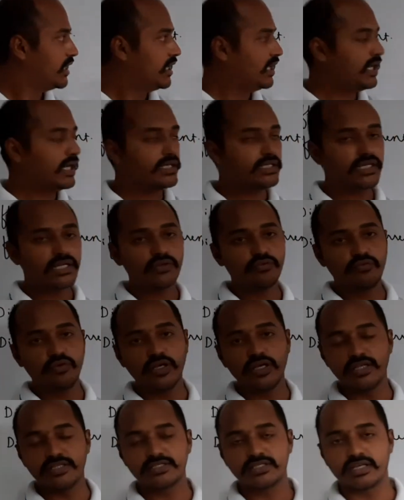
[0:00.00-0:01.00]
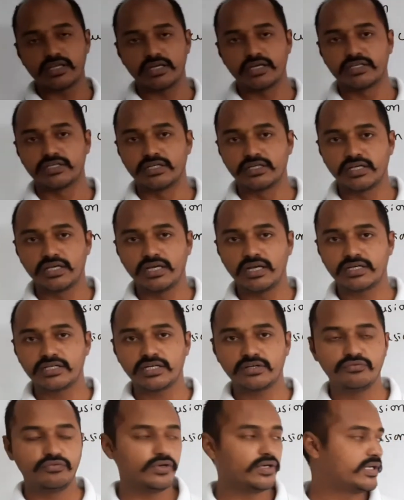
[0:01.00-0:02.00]
electric field is
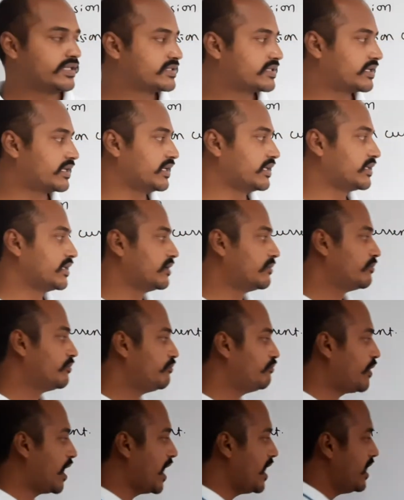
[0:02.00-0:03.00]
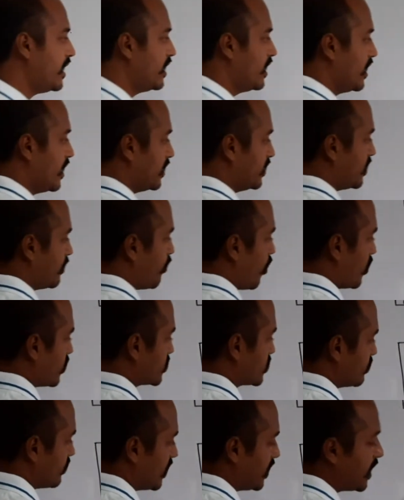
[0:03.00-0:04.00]
created by the
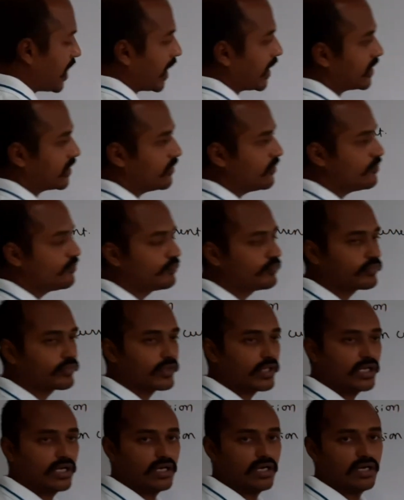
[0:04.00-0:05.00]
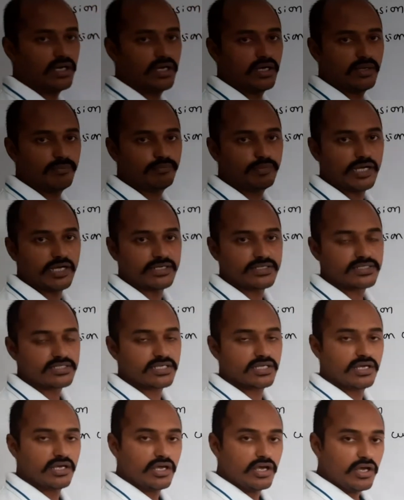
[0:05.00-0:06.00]
positive and negative plates.
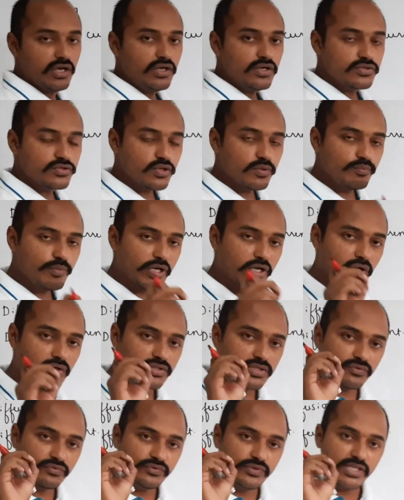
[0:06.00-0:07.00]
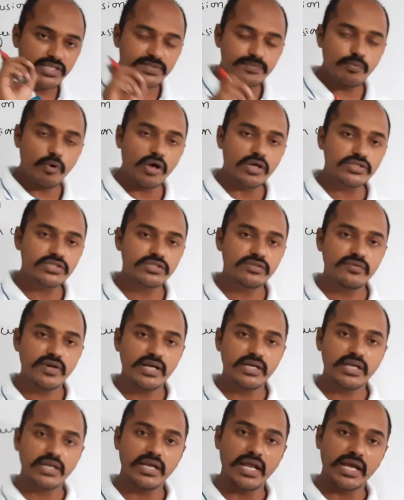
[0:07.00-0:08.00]
So because of this positive
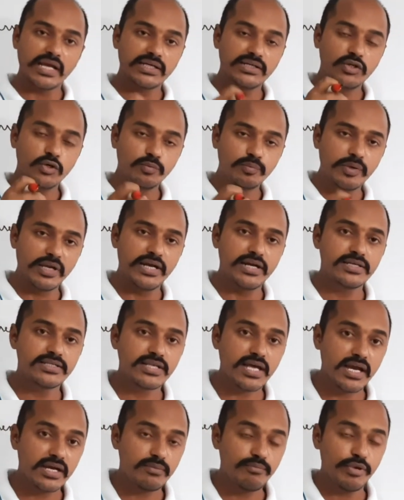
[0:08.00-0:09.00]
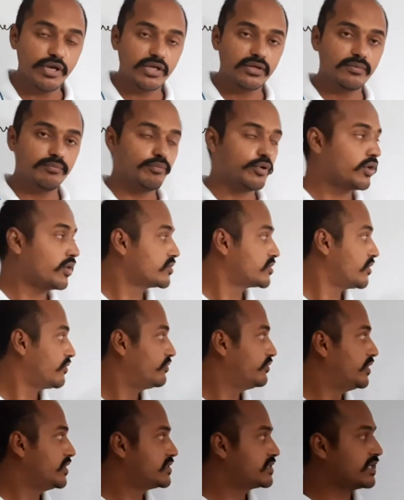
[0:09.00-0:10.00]
and negative plates, and because
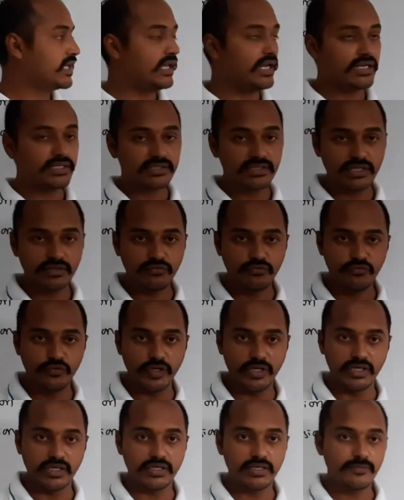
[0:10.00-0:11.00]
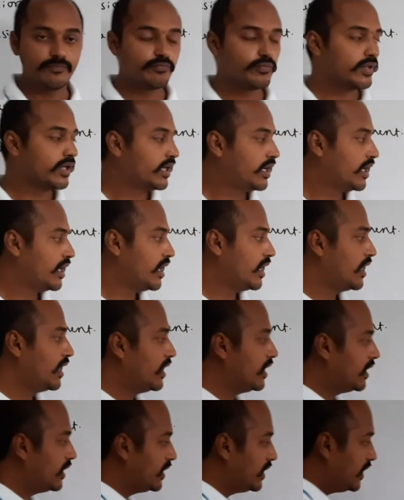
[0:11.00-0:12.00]
of this electric field,
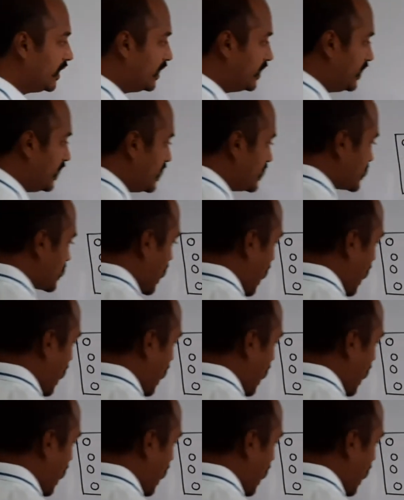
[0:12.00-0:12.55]
it is